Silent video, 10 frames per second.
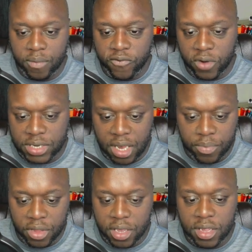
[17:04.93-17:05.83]
For
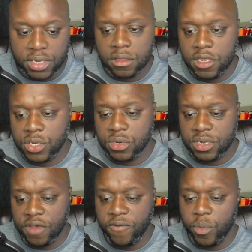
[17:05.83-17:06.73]
example, look at this. These are
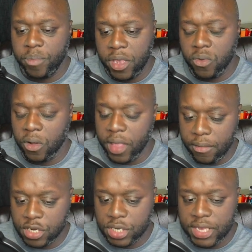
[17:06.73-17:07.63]
different B-roll
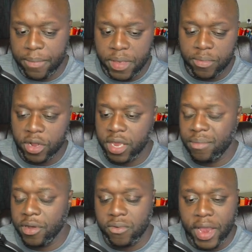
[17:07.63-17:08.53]
images that people are going to
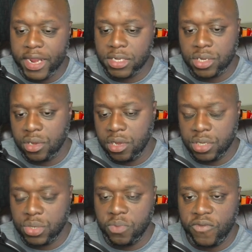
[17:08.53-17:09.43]
put right into their
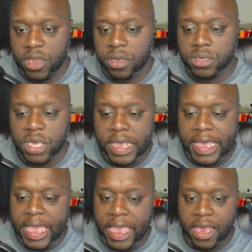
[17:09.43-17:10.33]
YouTube videos,
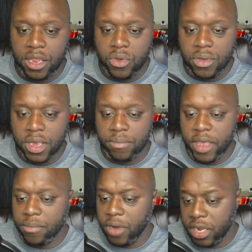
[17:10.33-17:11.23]
and you can
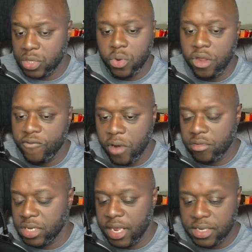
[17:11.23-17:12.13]
make money 24
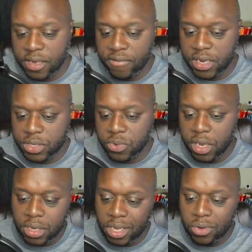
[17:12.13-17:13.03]
hours a day, 7 days a
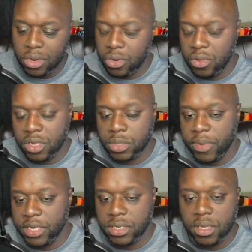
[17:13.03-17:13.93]
week. And you could do this
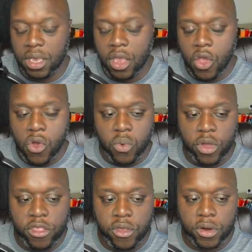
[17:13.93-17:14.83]
basically
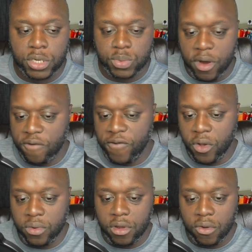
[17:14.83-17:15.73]
with your
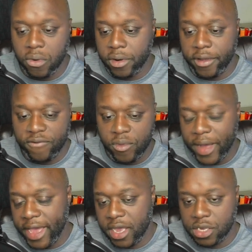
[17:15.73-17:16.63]
smartphone, or if you
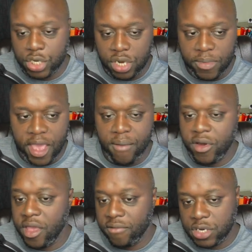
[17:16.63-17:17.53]
buy a cheap
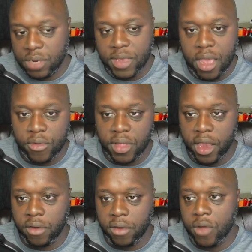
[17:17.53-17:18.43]
camera, you have a cheap camera
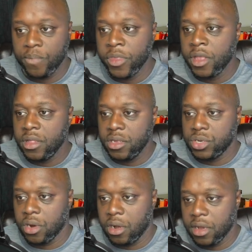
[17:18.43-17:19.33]
lying around.
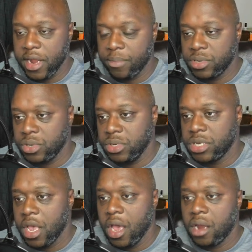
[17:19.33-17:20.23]
These are all good
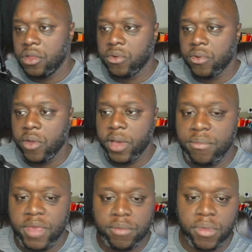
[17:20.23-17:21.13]
opportunities. Another great
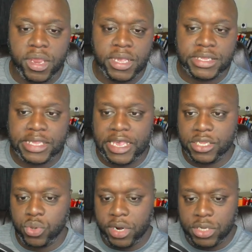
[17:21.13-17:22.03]
make money
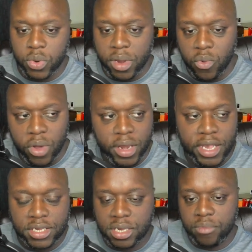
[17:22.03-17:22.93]
in 2021
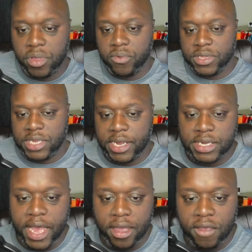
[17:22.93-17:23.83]
is simply with
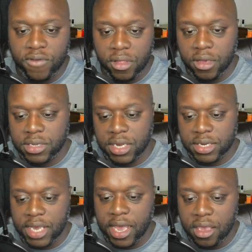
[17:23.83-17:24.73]
TikTok. If you look
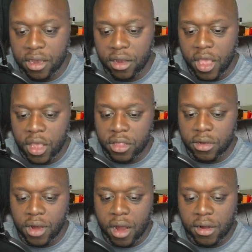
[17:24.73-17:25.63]
TikTok here,
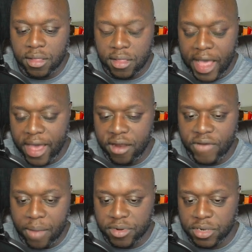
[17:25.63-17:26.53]
there are a lot of
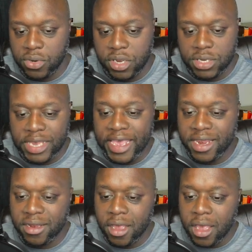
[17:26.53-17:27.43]
opportunities,
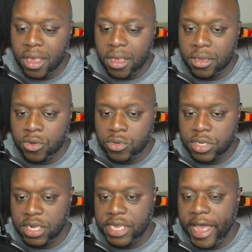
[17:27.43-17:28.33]
and
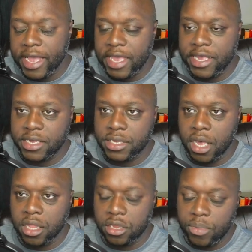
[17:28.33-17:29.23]
TikTok is
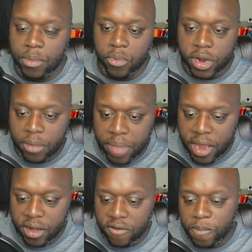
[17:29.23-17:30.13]
a little bit more
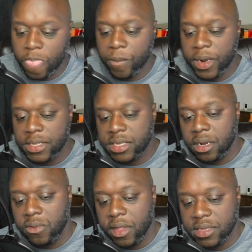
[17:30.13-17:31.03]
competitive, but it's
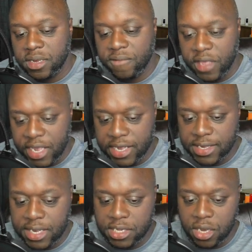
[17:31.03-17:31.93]
still relatively
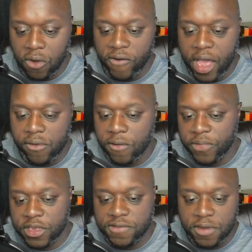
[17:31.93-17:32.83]
easy to go viral.
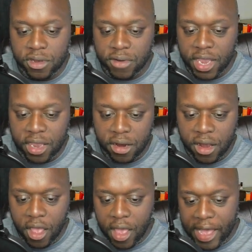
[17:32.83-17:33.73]
This video right here,
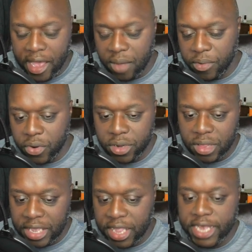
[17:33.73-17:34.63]
I uploaded
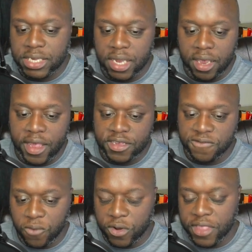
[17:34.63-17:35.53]
late last night, has
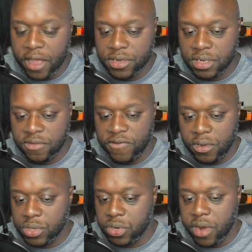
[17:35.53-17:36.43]
4,000
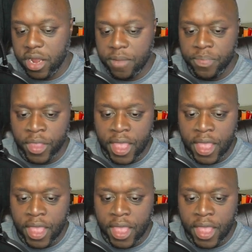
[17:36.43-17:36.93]
views already.